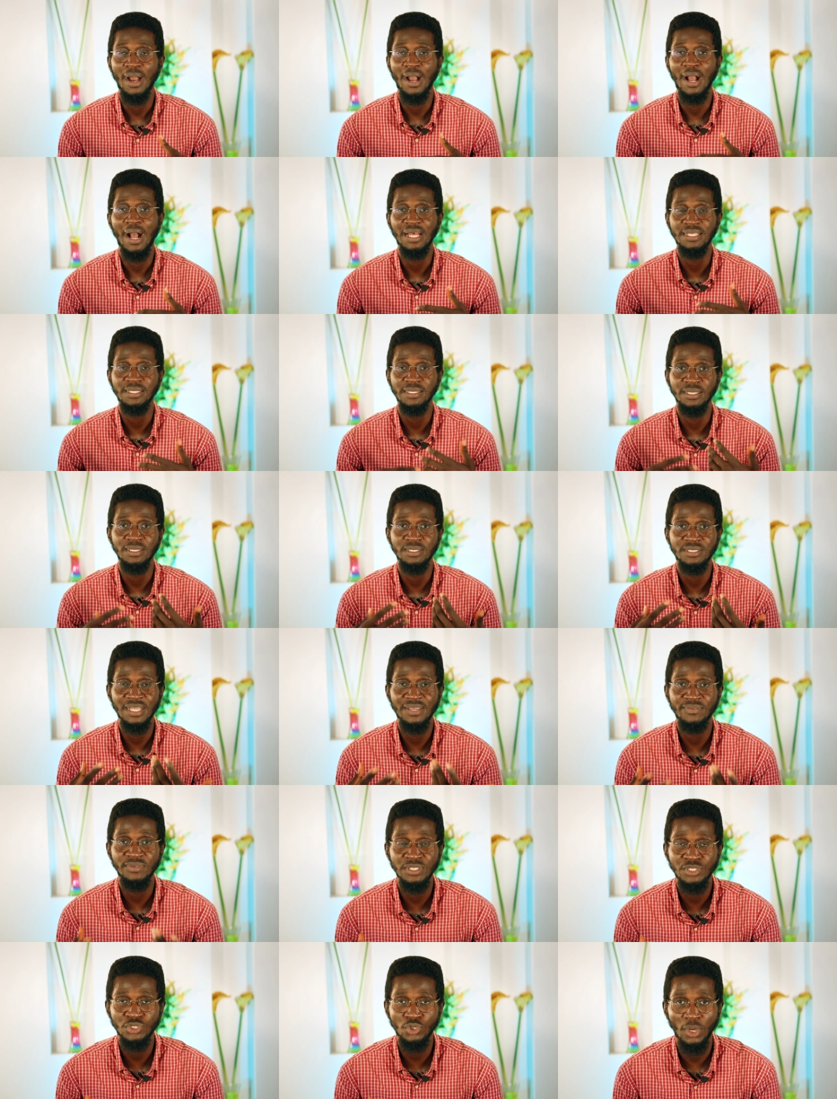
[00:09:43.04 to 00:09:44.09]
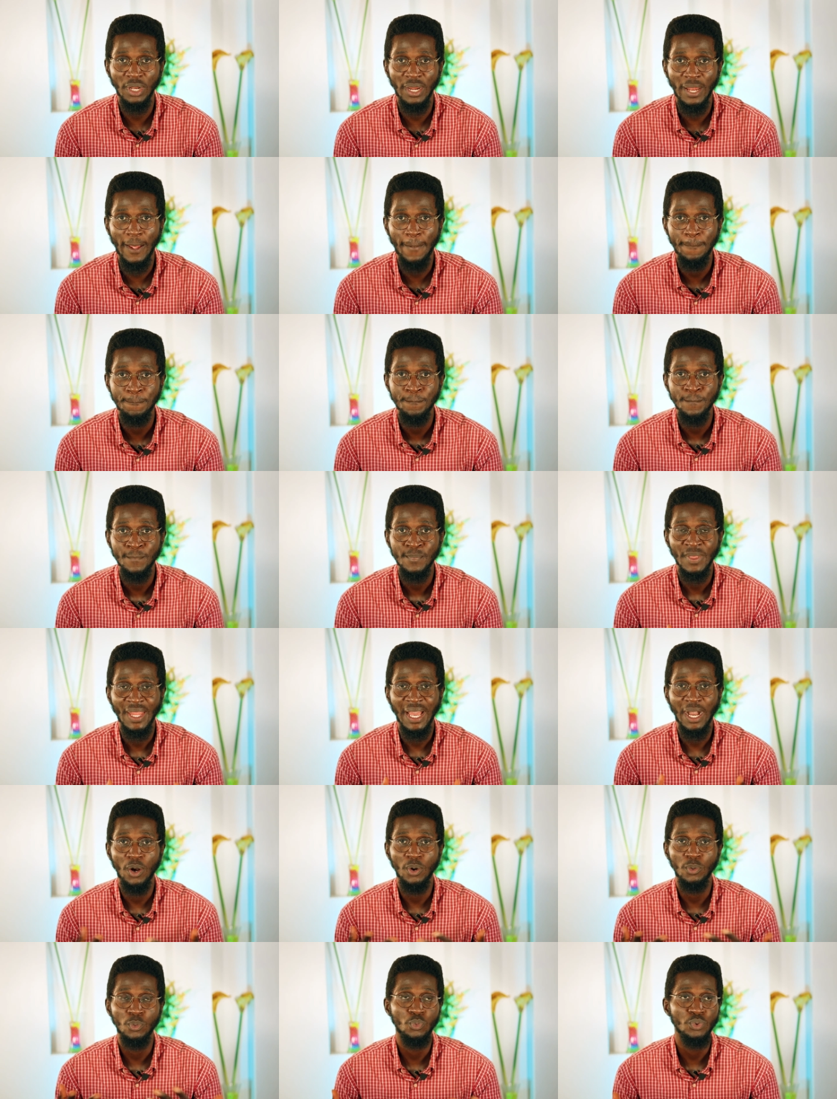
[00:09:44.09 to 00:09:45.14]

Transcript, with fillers: uh, as a Chevening scholar, uh,